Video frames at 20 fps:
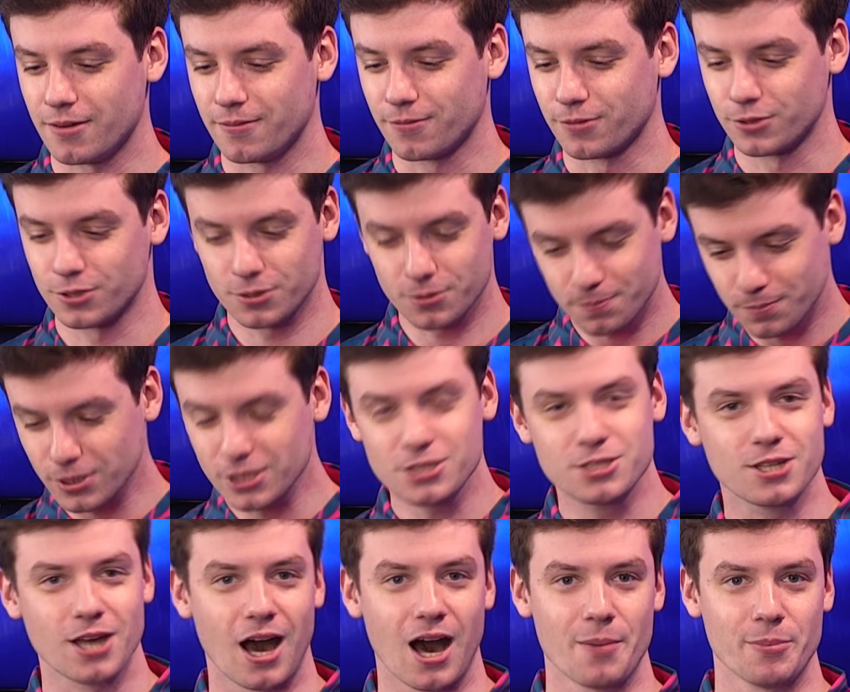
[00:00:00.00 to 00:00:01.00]
for you, please
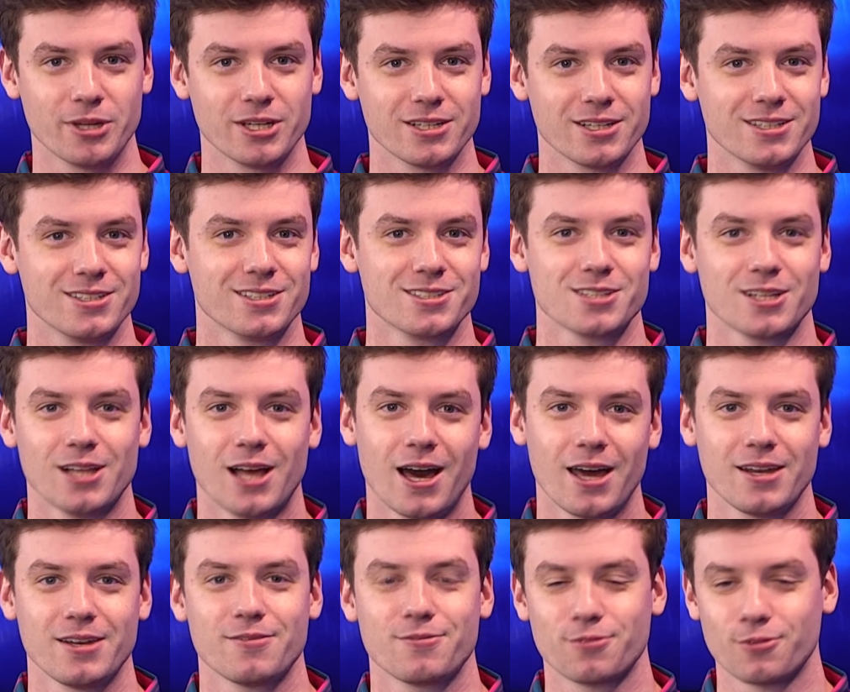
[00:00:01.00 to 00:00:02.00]
comment. It does a
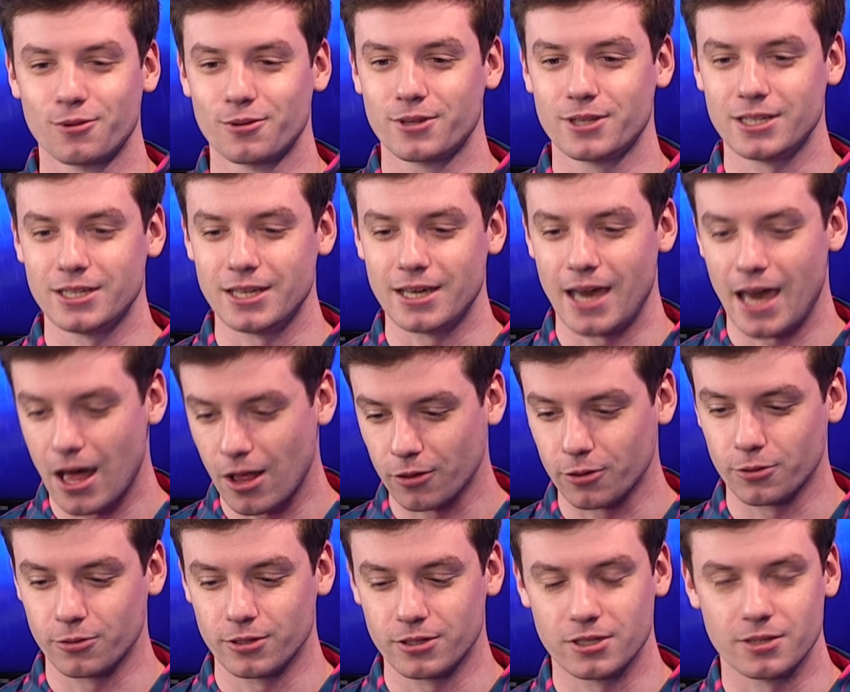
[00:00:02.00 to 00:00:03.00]
lot for the
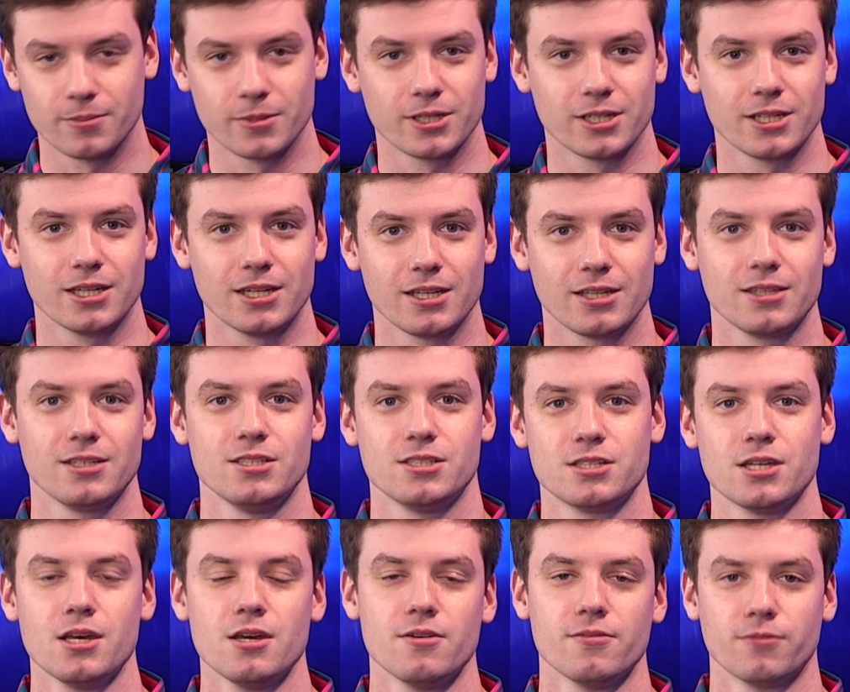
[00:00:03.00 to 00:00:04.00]
algorithm and getting these
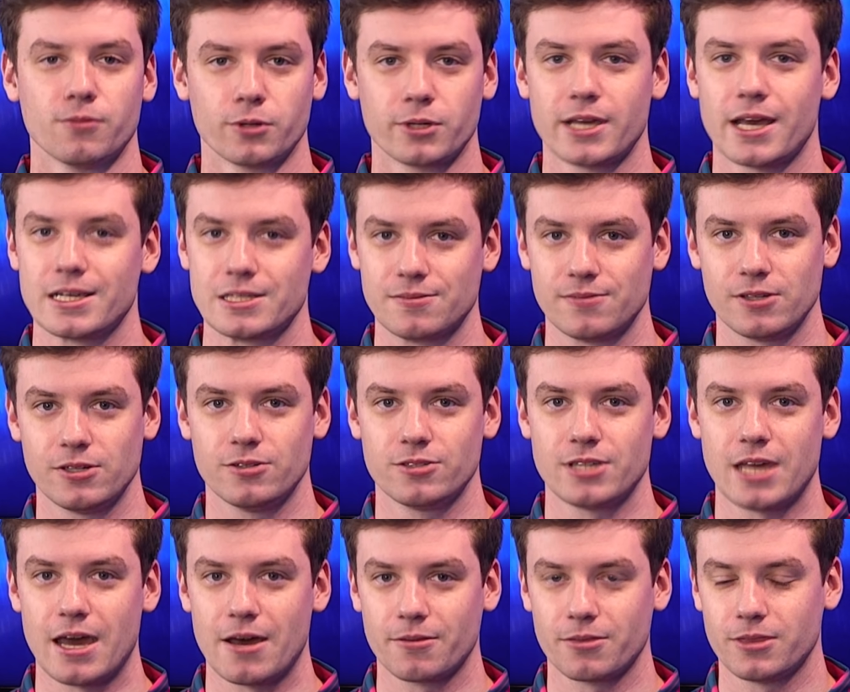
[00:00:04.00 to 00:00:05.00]
forecast
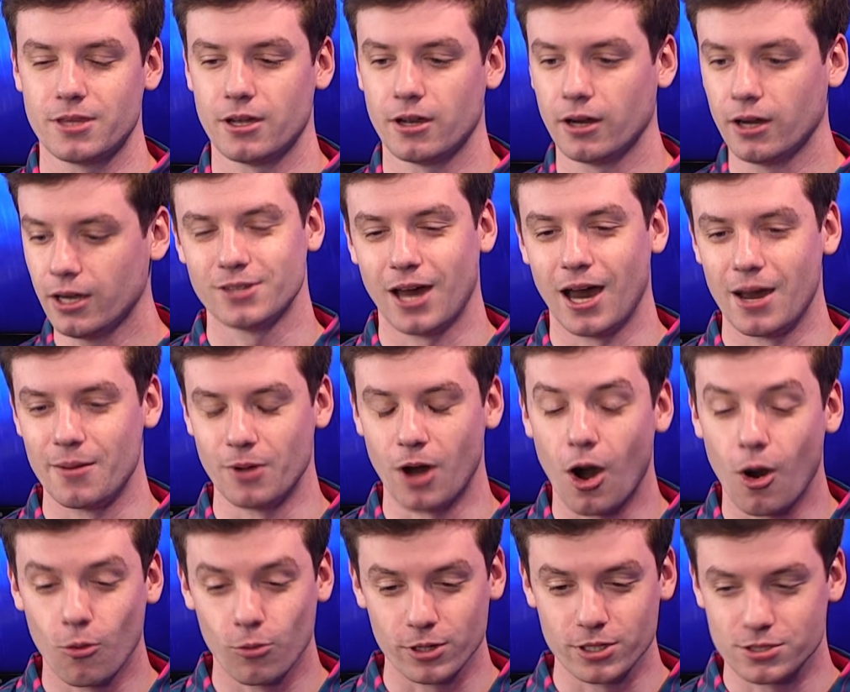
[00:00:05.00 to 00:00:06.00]
videos out there. I'm
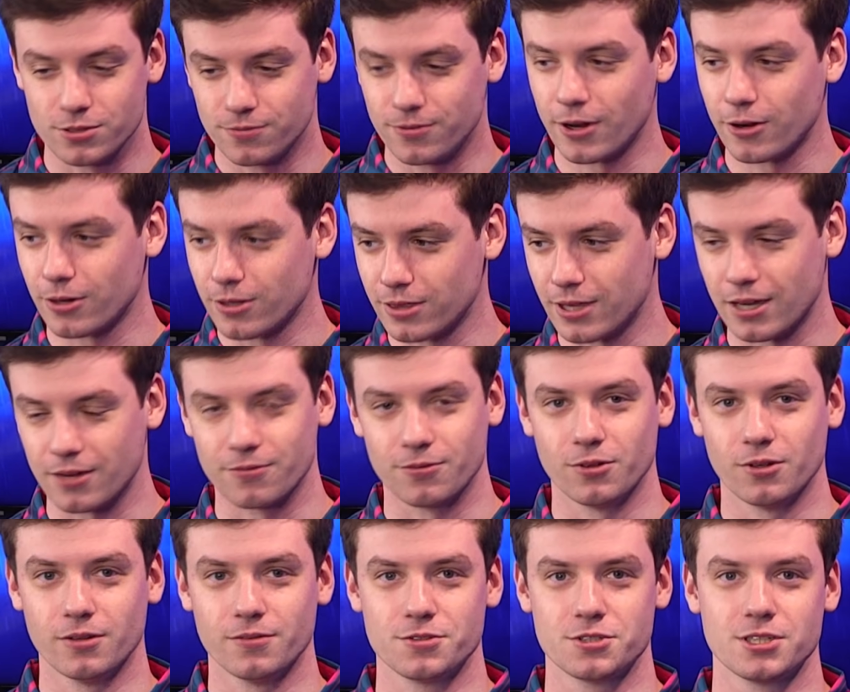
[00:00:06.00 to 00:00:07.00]
always very
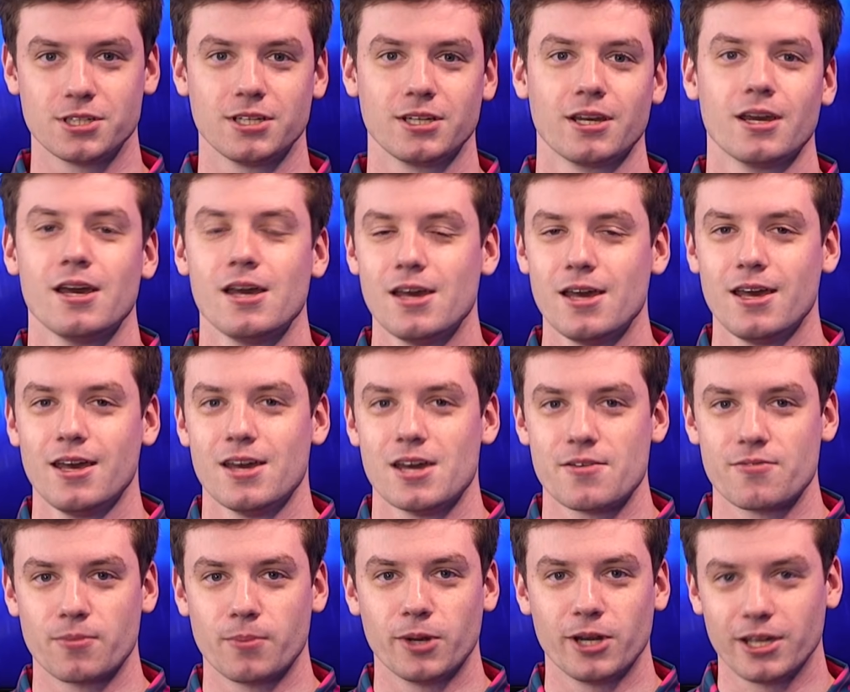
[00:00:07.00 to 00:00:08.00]
thankful of seeing
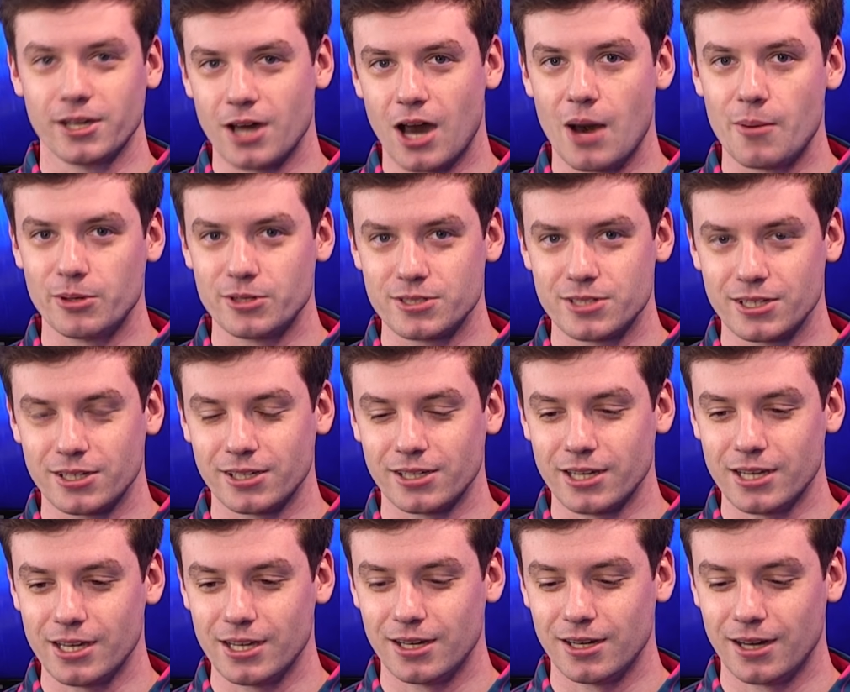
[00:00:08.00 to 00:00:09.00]
everybody commenting
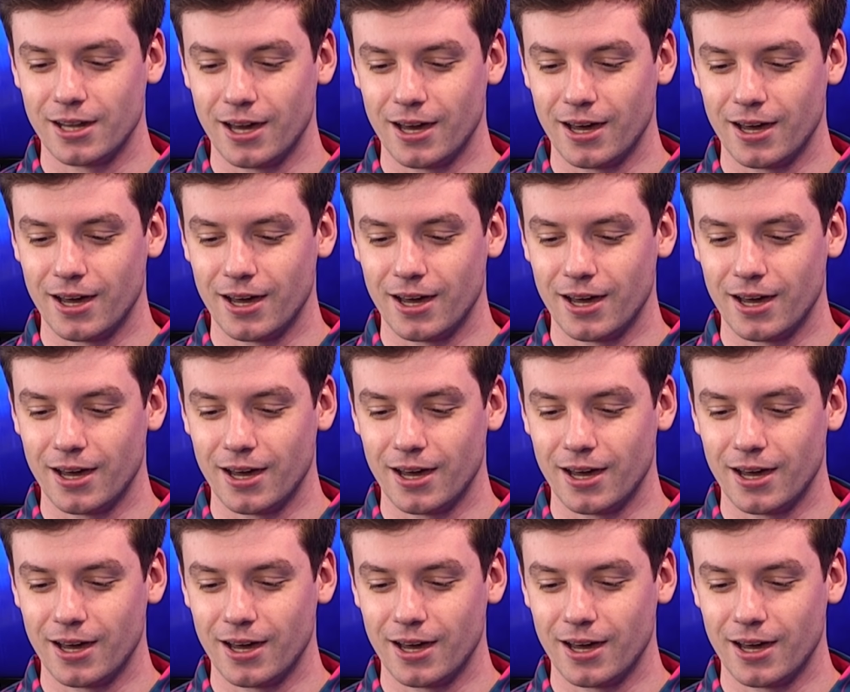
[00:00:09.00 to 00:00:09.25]
in